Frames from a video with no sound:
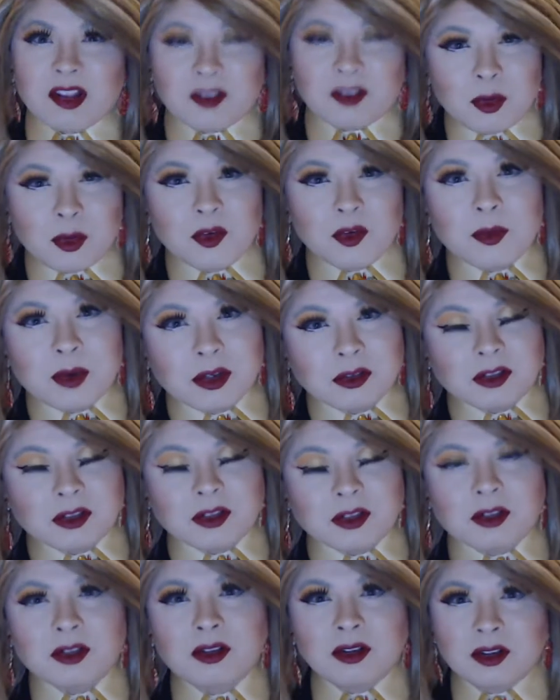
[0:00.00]
a movie poster
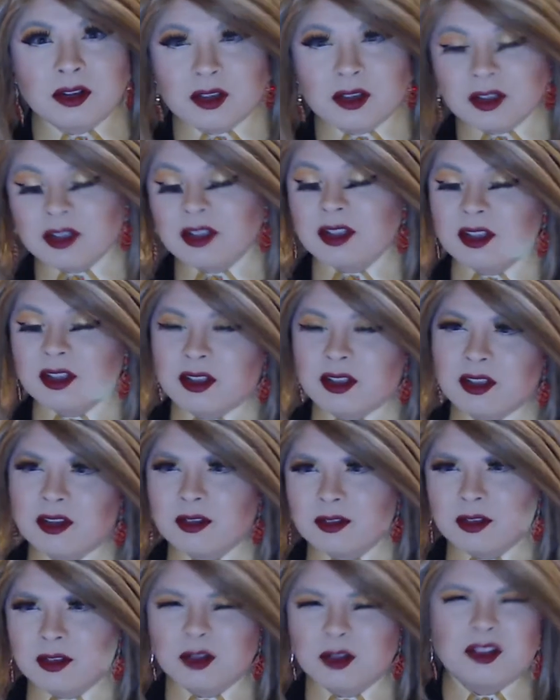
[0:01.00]

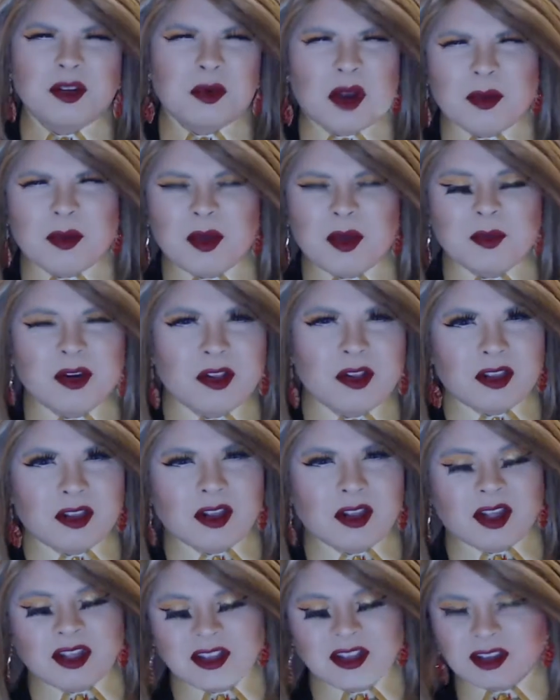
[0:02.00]
You'll see what I mean when you see the,
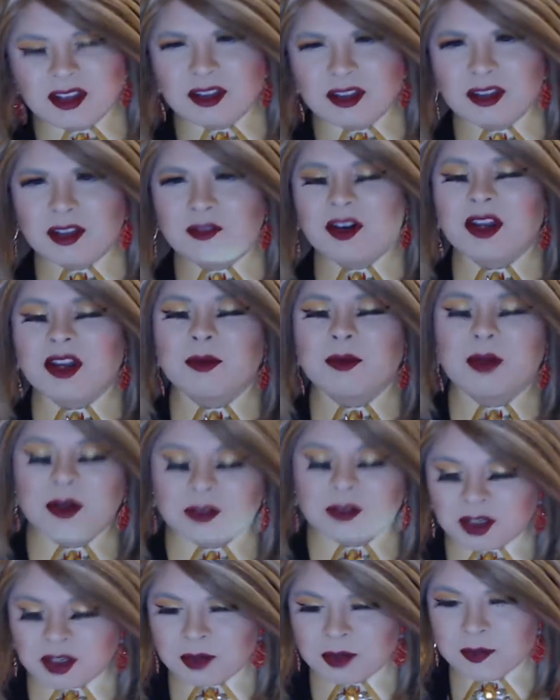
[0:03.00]
the fucking poster.